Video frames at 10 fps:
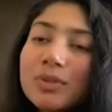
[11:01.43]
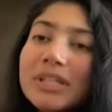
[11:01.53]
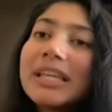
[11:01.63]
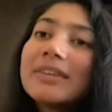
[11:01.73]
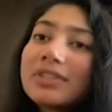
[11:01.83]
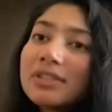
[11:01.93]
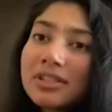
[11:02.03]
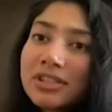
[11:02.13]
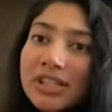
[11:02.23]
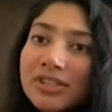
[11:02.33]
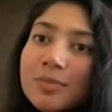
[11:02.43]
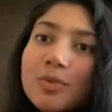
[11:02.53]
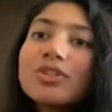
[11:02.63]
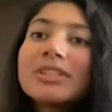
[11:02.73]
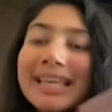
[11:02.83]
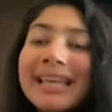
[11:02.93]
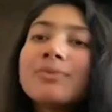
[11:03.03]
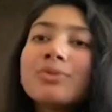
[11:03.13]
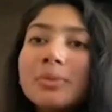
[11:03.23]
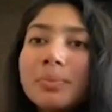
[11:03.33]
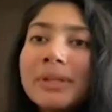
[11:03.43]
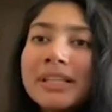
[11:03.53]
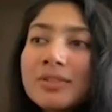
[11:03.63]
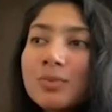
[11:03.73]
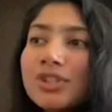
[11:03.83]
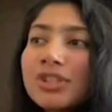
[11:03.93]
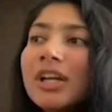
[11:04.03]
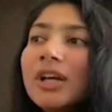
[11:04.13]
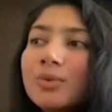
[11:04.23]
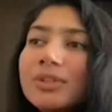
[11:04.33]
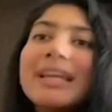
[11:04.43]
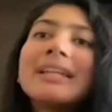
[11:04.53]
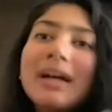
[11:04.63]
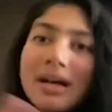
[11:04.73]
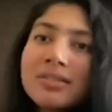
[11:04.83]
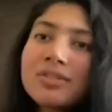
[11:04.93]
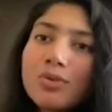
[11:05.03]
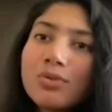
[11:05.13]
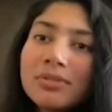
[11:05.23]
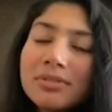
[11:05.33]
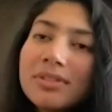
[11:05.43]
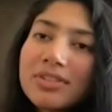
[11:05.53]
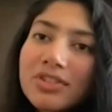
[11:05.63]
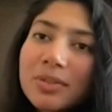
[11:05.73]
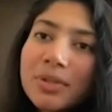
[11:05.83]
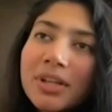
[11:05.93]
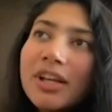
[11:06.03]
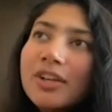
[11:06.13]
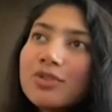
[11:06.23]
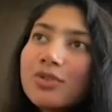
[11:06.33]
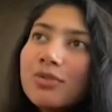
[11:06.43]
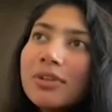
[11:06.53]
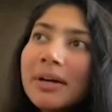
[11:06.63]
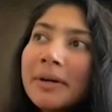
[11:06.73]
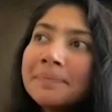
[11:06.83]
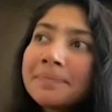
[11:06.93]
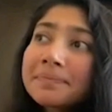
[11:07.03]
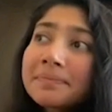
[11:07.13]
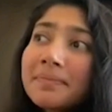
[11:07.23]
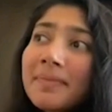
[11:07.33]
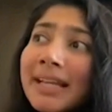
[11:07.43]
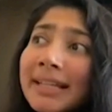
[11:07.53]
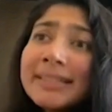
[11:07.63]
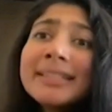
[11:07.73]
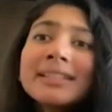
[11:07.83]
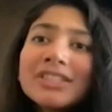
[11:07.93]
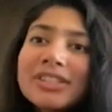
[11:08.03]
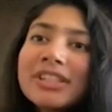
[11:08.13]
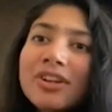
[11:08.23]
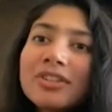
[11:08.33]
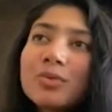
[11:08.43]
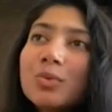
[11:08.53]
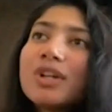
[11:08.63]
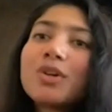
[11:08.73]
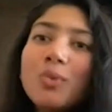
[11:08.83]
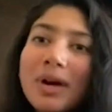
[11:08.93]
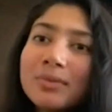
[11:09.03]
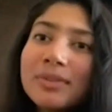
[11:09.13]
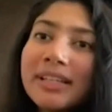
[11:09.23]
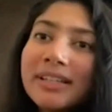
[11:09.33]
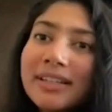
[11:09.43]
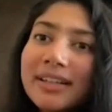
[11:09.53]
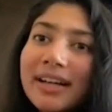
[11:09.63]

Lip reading: we gave such suggestions because it came from a place which would enhance the whole script. So I think it just cannot work one way.